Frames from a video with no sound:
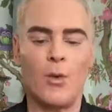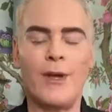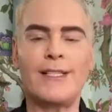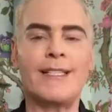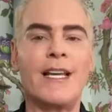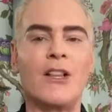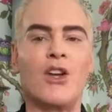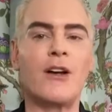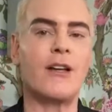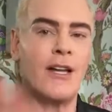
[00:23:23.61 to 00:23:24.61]
we see a
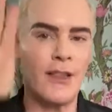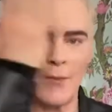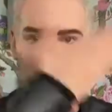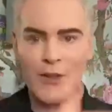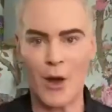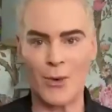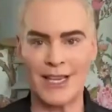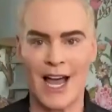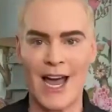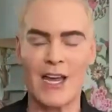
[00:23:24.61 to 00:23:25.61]
look in the mirror that we
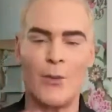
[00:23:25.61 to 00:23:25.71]
like,